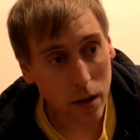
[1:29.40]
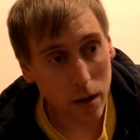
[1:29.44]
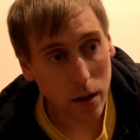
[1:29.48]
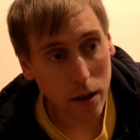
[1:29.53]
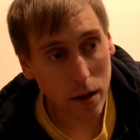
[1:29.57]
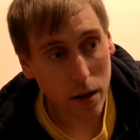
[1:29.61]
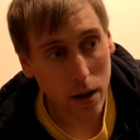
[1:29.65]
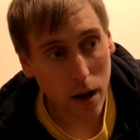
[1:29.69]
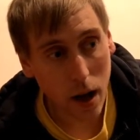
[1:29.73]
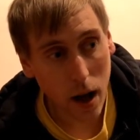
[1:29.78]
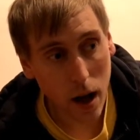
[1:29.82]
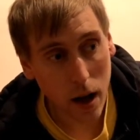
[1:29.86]

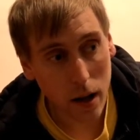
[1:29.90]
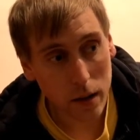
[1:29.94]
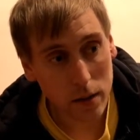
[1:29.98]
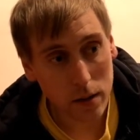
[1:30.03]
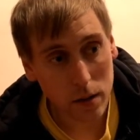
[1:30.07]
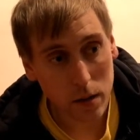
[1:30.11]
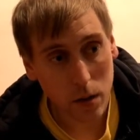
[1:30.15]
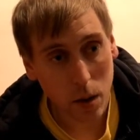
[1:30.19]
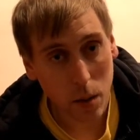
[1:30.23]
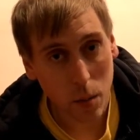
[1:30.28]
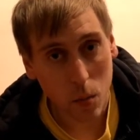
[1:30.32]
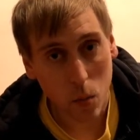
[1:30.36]
Not
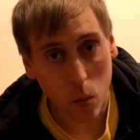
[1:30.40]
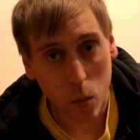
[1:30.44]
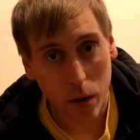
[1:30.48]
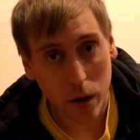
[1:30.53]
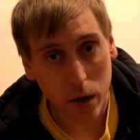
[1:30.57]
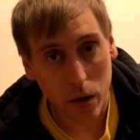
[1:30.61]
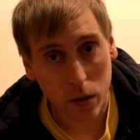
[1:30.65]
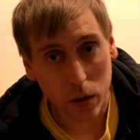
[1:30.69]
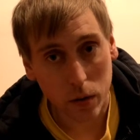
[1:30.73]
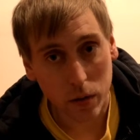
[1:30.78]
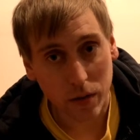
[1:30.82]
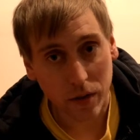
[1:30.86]
some
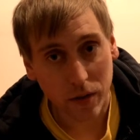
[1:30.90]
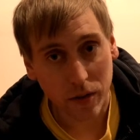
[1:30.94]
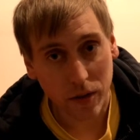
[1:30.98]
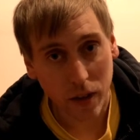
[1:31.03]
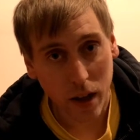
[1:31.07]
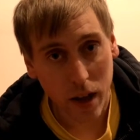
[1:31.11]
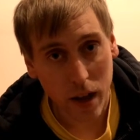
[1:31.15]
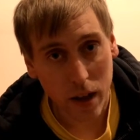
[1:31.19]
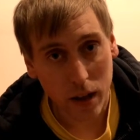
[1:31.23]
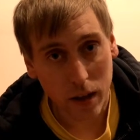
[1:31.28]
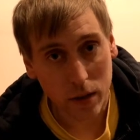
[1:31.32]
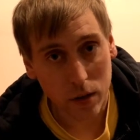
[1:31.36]
weird
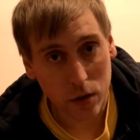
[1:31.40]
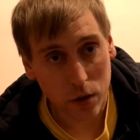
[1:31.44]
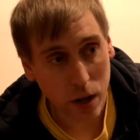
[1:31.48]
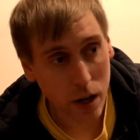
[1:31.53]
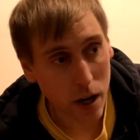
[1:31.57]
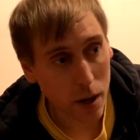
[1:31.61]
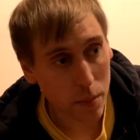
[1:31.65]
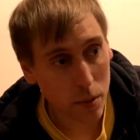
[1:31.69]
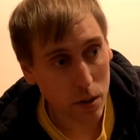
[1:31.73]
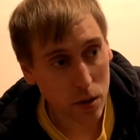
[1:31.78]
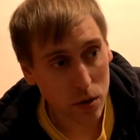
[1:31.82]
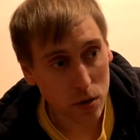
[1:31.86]
fake
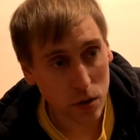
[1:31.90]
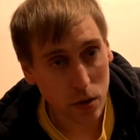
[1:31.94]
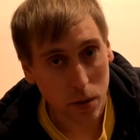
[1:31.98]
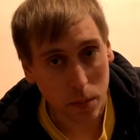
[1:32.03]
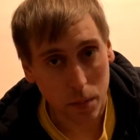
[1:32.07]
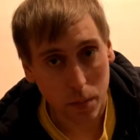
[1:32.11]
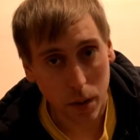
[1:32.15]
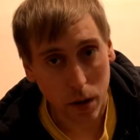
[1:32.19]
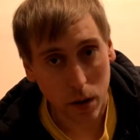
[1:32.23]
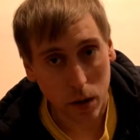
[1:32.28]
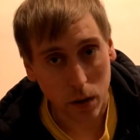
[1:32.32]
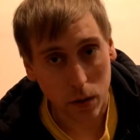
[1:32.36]

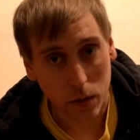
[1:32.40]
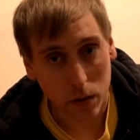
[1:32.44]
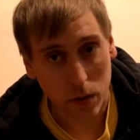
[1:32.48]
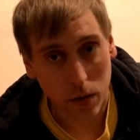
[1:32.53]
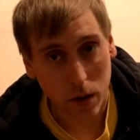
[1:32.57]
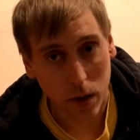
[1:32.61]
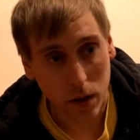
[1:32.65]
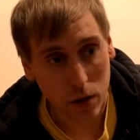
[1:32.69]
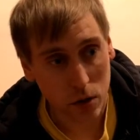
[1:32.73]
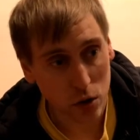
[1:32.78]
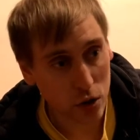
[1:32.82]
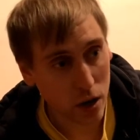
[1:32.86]
championship belt
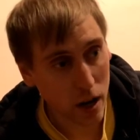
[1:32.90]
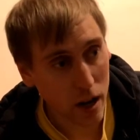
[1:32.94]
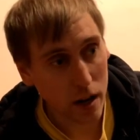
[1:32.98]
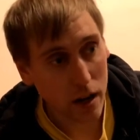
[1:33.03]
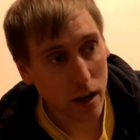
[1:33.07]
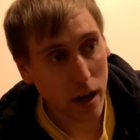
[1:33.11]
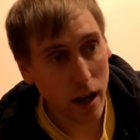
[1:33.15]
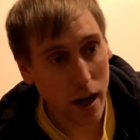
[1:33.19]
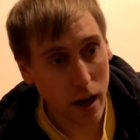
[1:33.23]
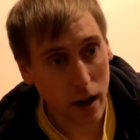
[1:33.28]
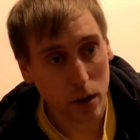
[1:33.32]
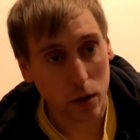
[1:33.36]
that Shane
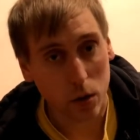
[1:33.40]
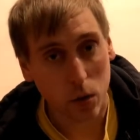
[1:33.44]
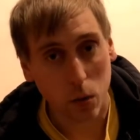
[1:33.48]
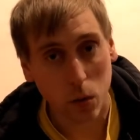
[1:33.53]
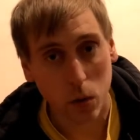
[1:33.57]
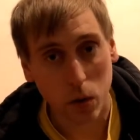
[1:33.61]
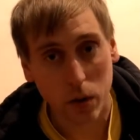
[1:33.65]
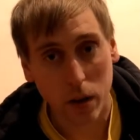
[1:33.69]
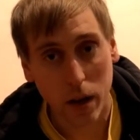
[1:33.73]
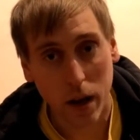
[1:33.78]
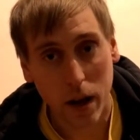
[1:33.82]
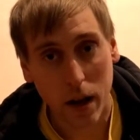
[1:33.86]

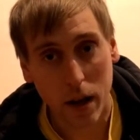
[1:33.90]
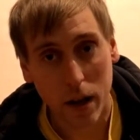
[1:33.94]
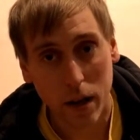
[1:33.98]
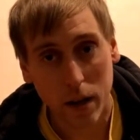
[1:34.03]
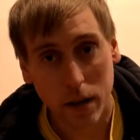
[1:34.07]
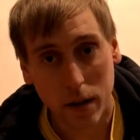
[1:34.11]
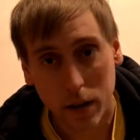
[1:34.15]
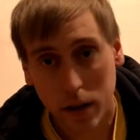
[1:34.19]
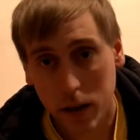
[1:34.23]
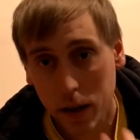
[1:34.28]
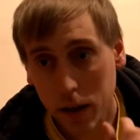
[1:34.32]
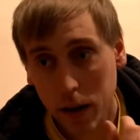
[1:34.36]
Hagedorn
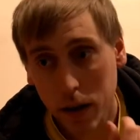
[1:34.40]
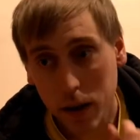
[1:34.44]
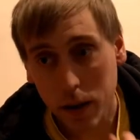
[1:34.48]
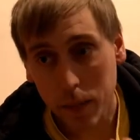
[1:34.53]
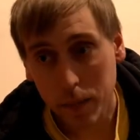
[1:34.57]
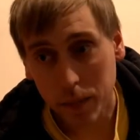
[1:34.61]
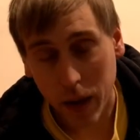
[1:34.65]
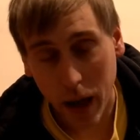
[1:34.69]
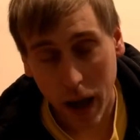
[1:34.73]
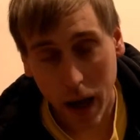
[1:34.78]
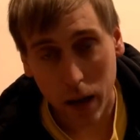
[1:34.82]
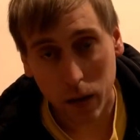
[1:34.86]
and
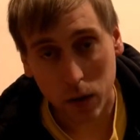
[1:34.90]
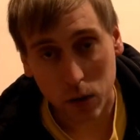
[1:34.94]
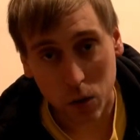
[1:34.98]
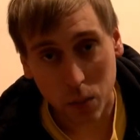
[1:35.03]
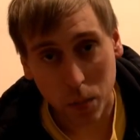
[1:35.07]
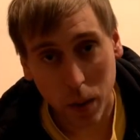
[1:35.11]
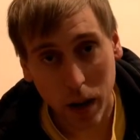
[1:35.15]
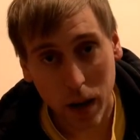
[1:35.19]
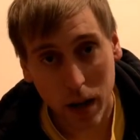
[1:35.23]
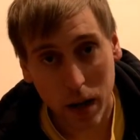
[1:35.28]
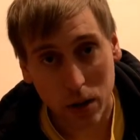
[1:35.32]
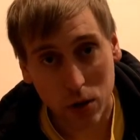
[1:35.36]
Alex
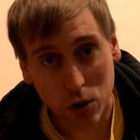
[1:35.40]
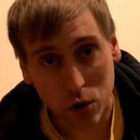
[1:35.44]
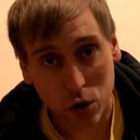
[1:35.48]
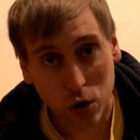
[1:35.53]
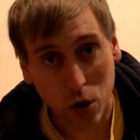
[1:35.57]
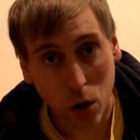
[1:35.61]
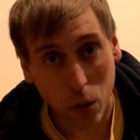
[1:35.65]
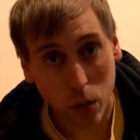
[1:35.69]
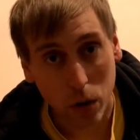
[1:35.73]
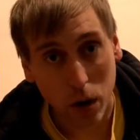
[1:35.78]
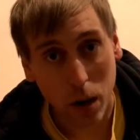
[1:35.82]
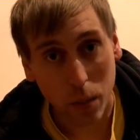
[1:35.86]
Payne
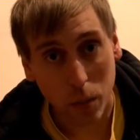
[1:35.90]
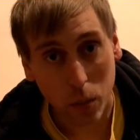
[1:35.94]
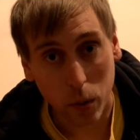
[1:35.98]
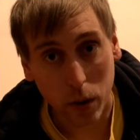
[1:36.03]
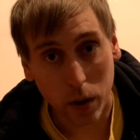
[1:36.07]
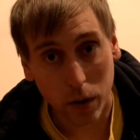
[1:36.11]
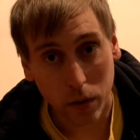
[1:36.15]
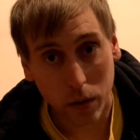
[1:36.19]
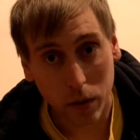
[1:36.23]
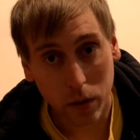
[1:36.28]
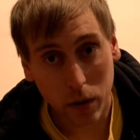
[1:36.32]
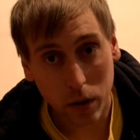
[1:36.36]
showed up
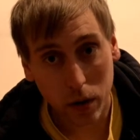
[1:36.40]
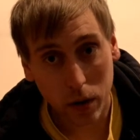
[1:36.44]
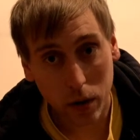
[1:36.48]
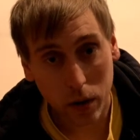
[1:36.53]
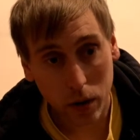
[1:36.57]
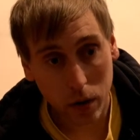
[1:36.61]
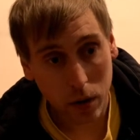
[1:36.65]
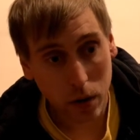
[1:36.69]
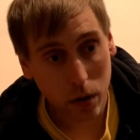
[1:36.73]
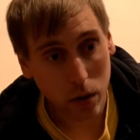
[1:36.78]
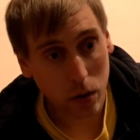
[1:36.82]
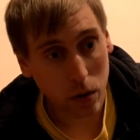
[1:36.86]
with.
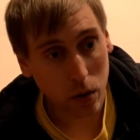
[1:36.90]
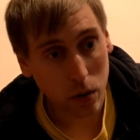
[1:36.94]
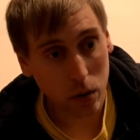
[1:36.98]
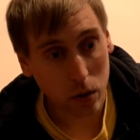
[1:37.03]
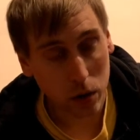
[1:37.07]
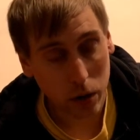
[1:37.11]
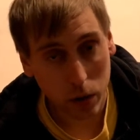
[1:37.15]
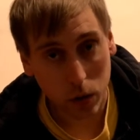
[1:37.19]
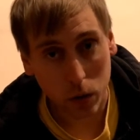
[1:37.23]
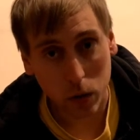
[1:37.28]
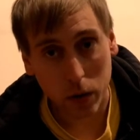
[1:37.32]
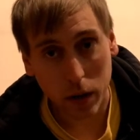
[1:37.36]

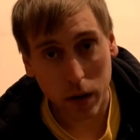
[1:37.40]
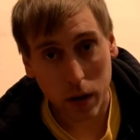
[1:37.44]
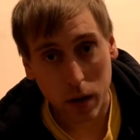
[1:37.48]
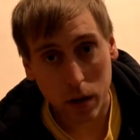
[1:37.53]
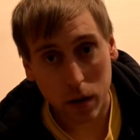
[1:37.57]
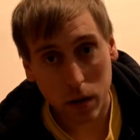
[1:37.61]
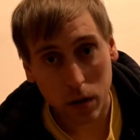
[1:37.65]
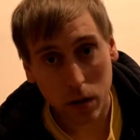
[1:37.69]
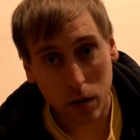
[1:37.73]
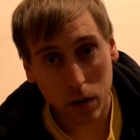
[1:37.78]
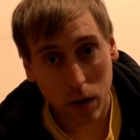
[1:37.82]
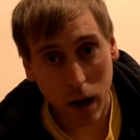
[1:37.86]

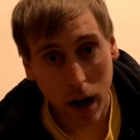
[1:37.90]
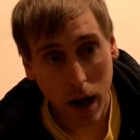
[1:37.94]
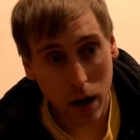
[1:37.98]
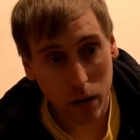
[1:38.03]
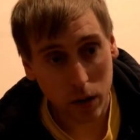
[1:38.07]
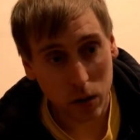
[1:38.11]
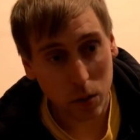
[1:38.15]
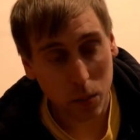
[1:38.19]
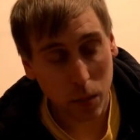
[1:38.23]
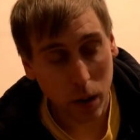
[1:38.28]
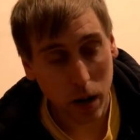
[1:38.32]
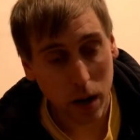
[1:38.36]
Literally,
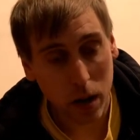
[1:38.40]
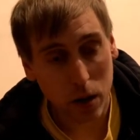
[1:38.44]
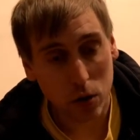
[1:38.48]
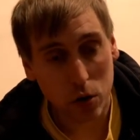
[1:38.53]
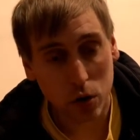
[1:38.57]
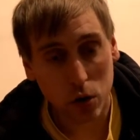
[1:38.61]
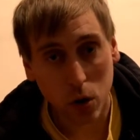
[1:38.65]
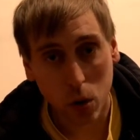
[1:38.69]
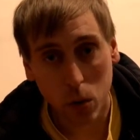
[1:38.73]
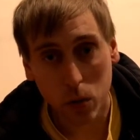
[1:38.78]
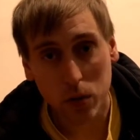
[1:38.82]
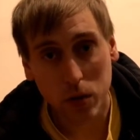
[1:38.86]
Alex Payne
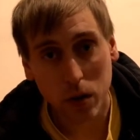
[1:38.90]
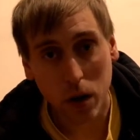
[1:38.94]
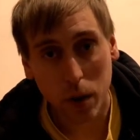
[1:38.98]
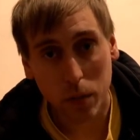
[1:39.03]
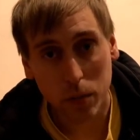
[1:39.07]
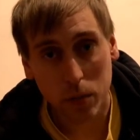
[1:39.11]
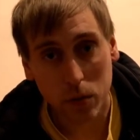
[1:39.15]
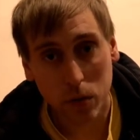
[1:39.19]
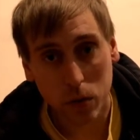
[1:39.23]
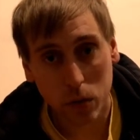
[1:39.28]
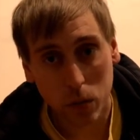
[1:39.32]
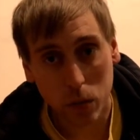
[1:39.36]
shows
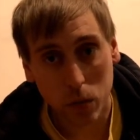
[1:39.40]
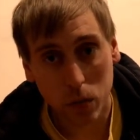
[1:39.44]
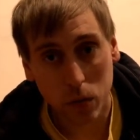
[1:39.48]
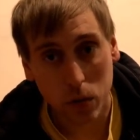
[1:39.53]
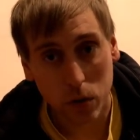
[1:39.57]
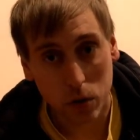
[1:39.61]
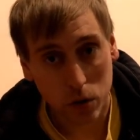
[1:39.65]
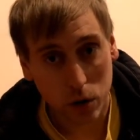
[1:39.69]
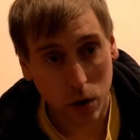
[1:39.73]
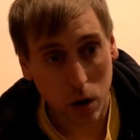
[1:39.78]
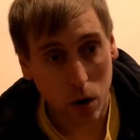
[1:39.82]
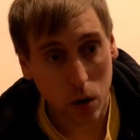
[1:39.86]
up to
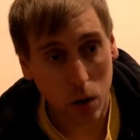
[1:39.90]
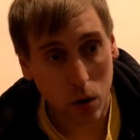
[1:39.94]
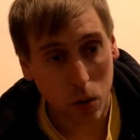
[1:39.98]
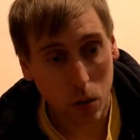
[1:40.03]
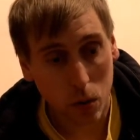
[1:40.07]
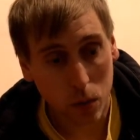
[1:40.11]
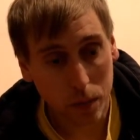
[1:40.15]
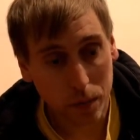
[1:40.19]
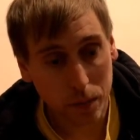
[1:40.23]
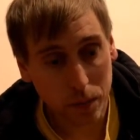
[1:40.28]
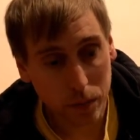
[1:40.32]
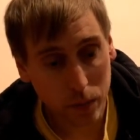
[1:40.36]
the
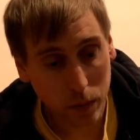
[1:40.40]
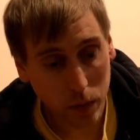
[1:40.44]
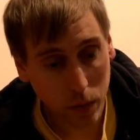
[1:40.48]
show